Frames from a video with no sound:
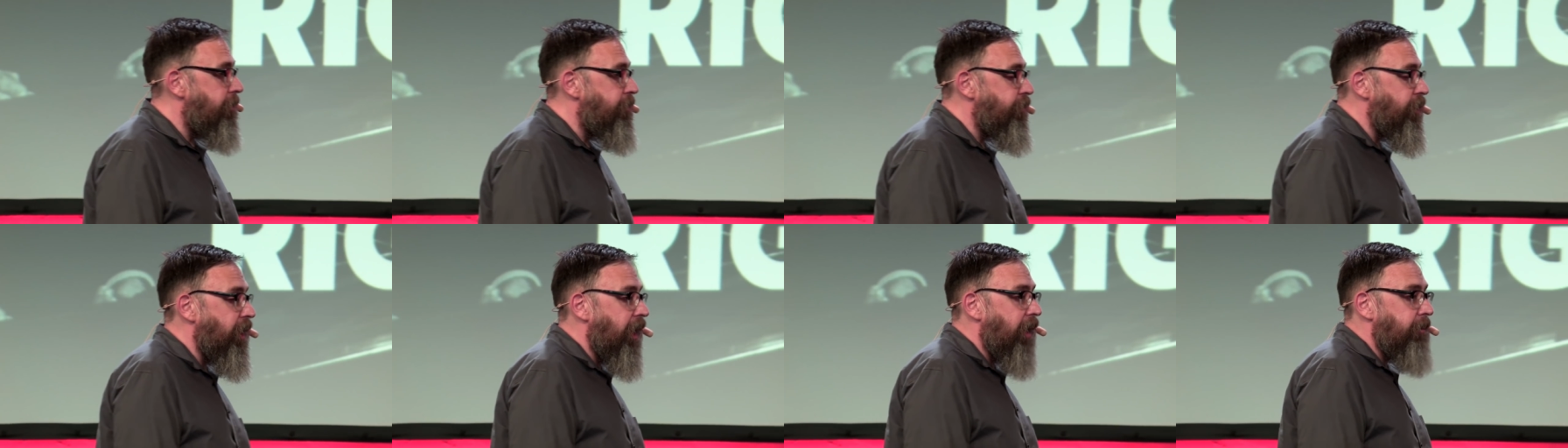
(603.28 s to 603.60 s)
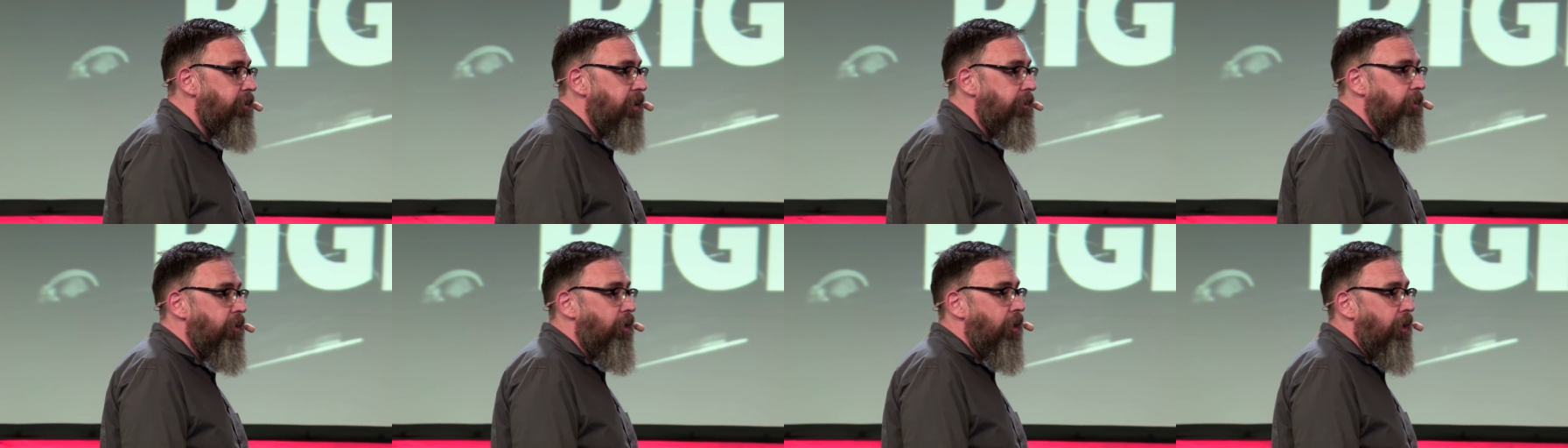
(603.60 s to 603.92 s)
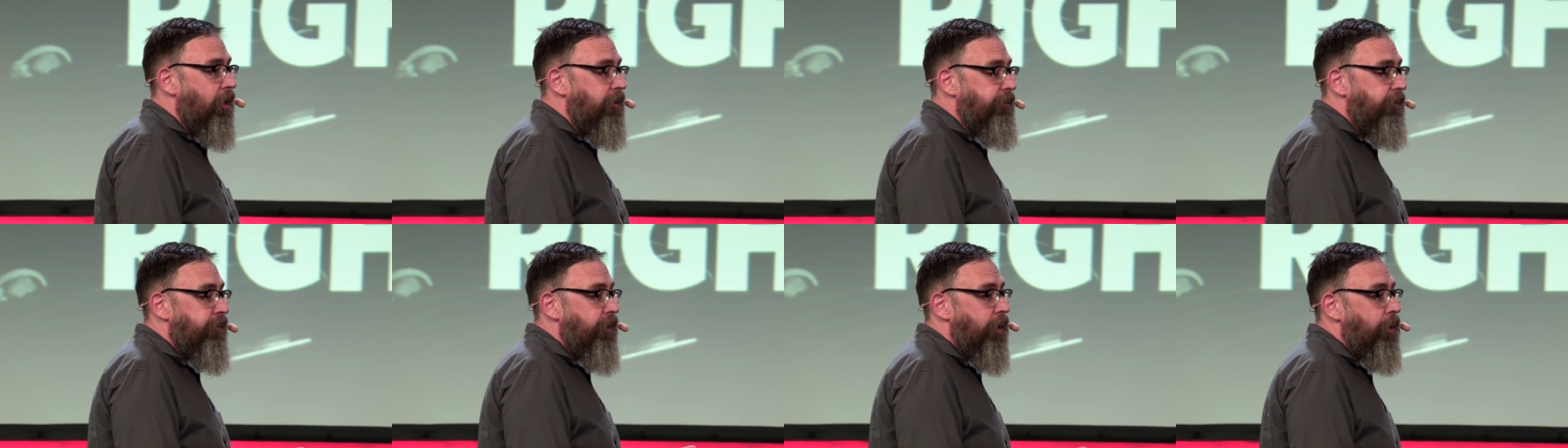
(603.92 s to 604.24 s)
a problem
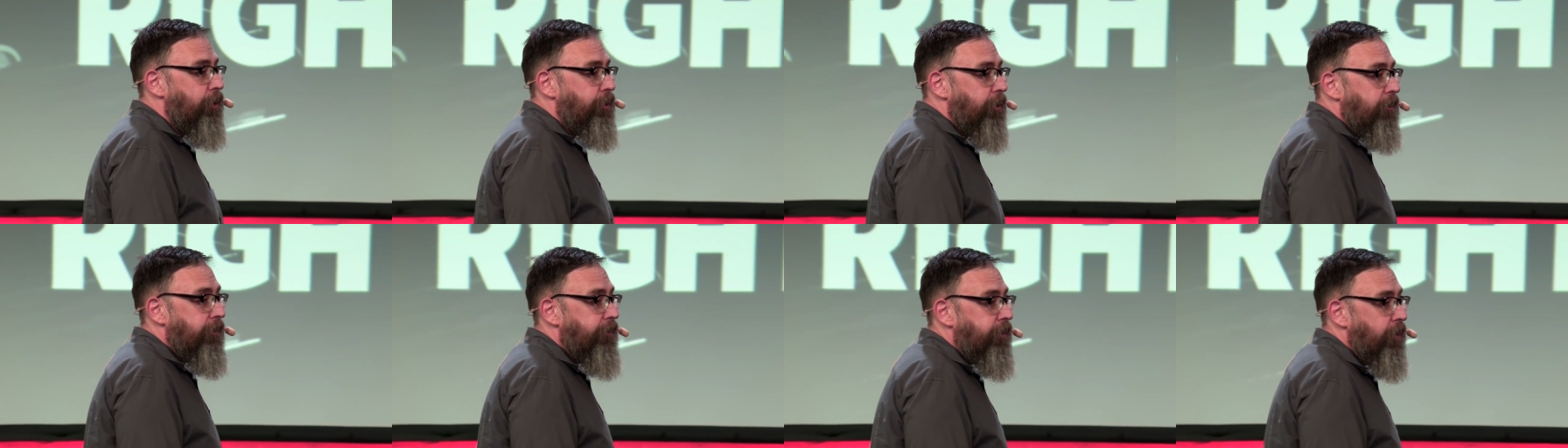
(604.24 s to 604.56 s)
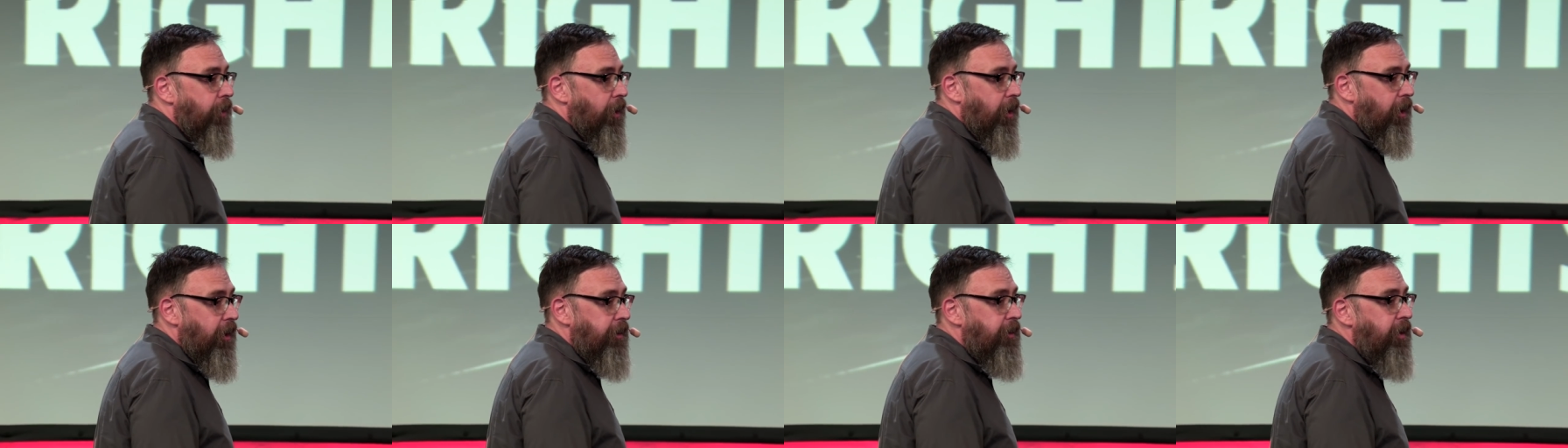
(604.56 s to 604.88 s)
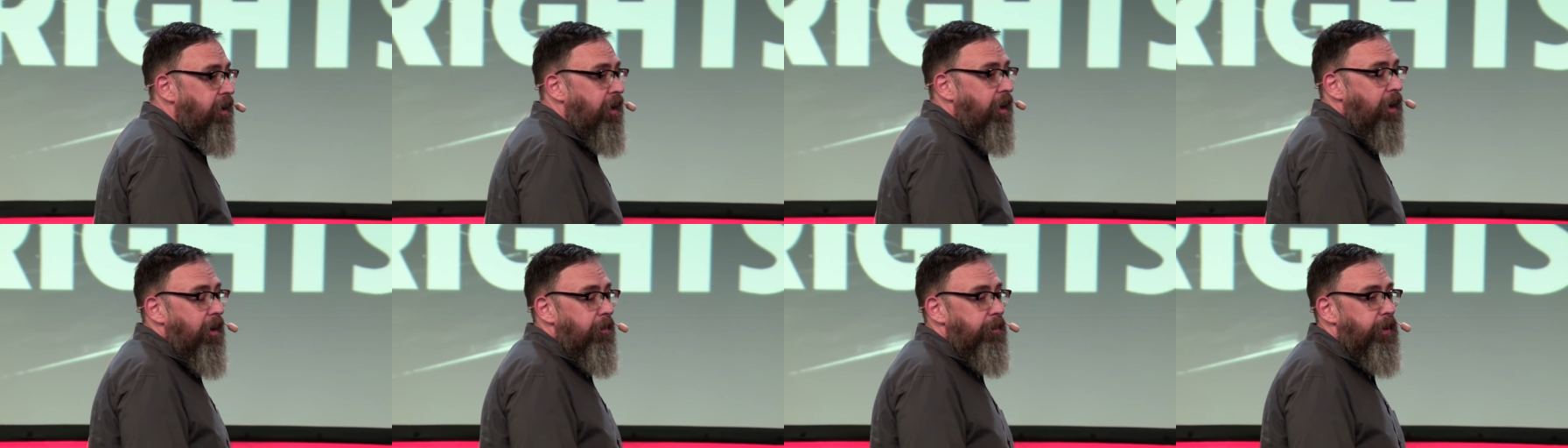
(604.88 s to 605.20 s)
called voter fraud.
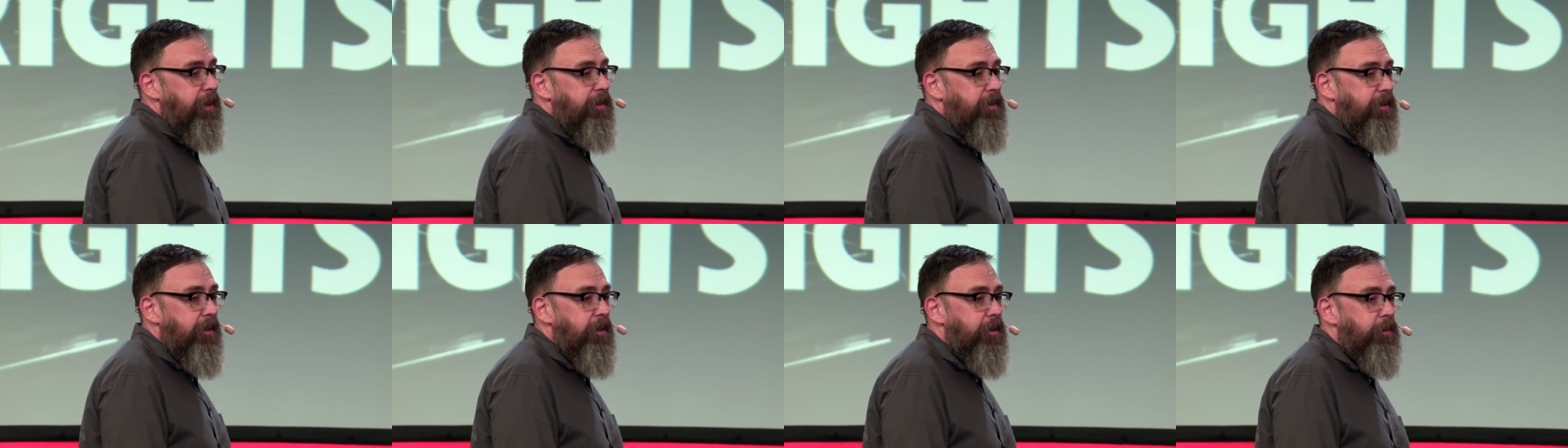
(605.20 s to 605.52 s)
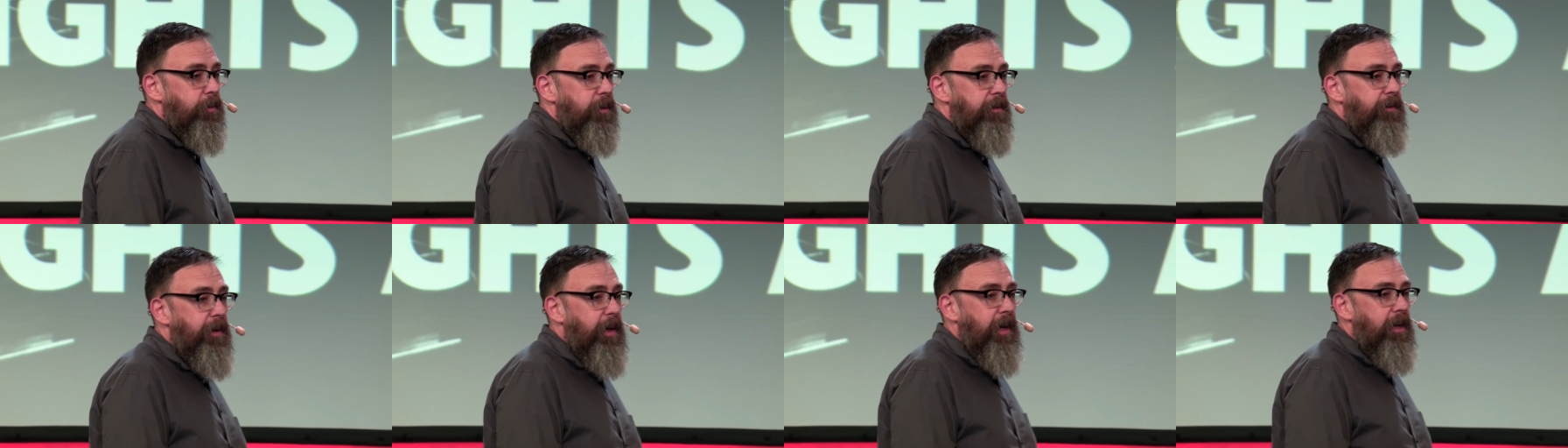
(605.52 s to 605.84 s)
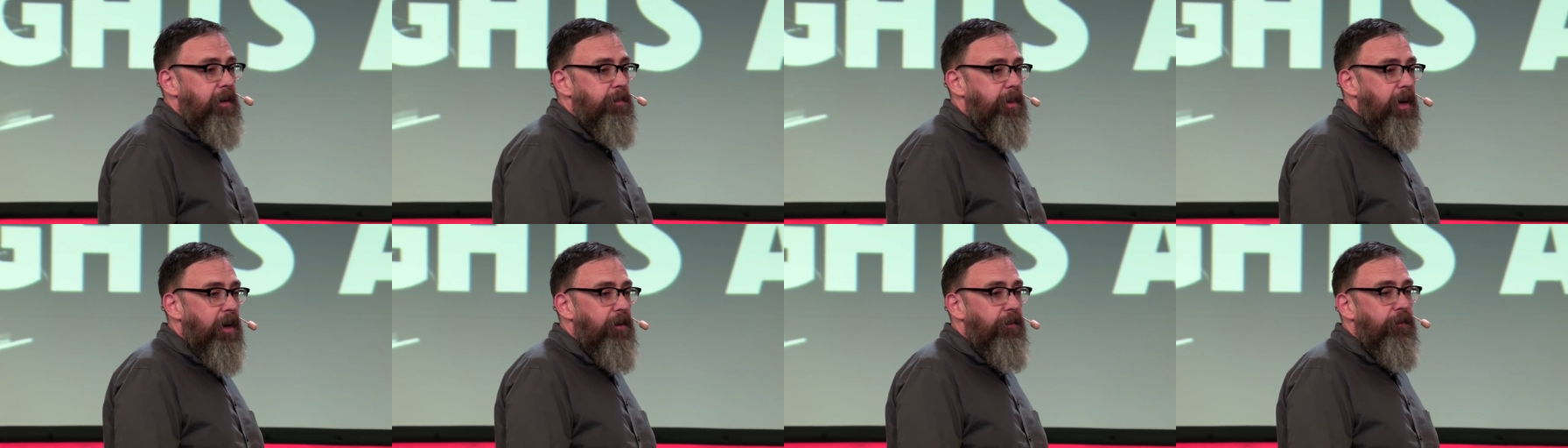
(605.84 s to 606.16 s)
But since we've
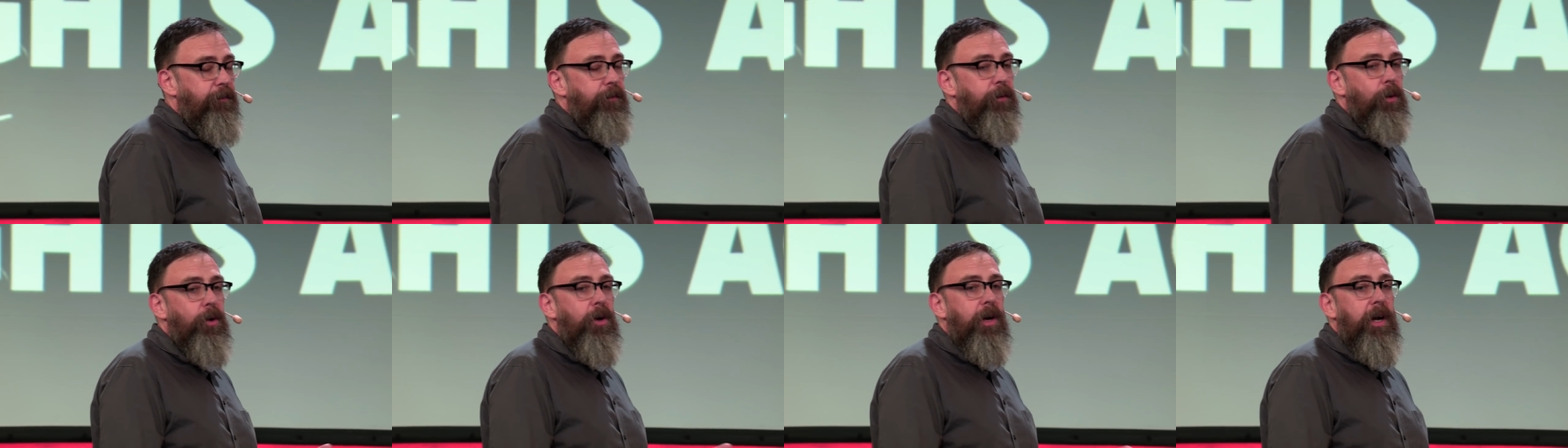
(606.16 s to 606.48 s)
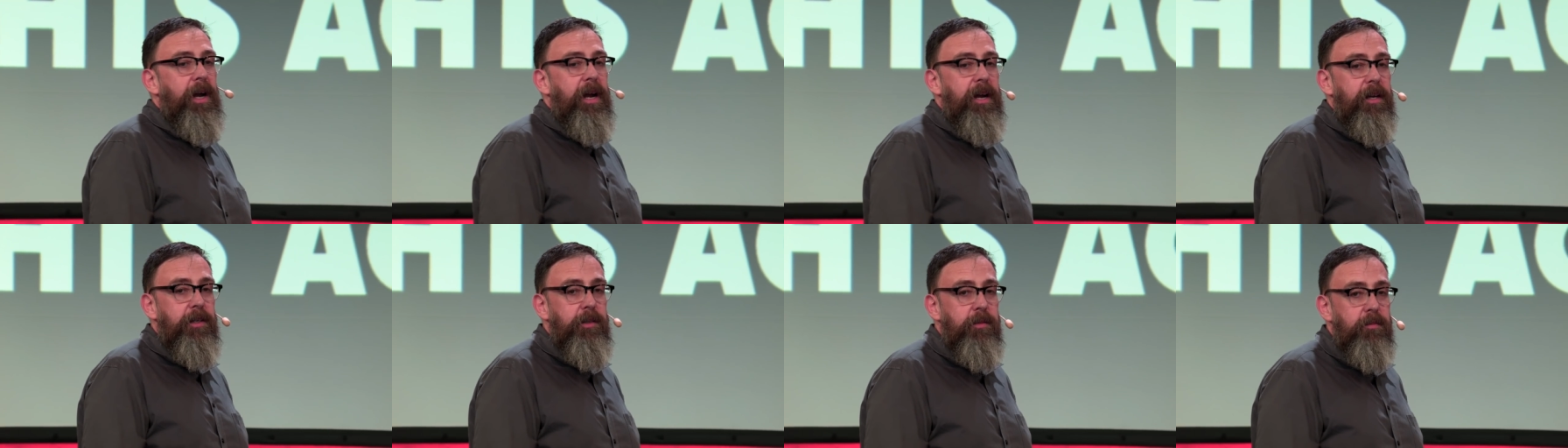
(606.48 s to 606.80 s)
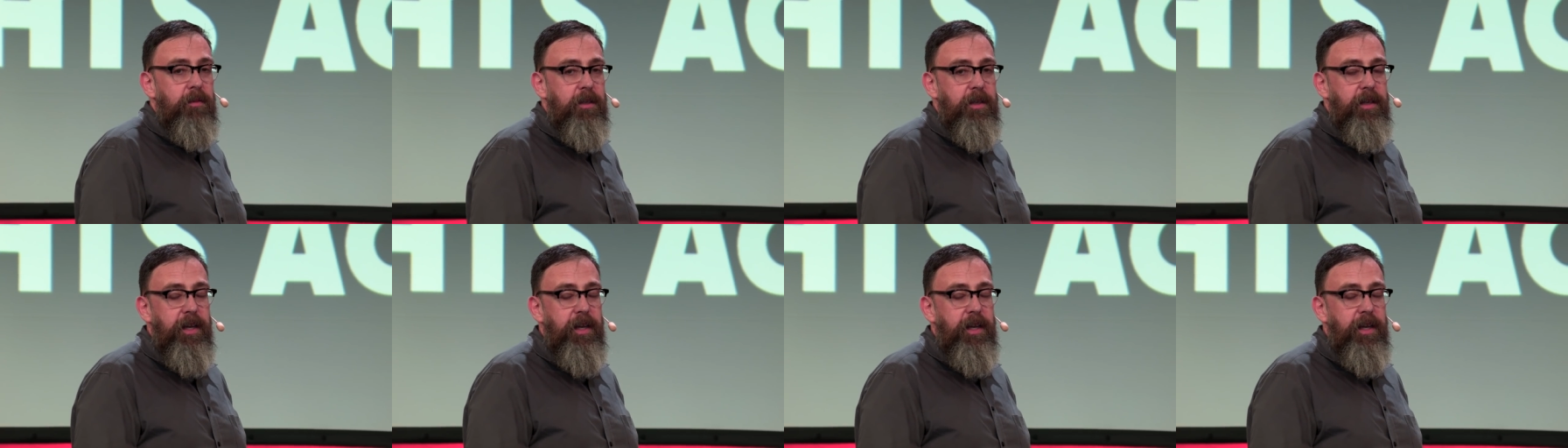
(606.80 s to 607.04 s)
had about four actual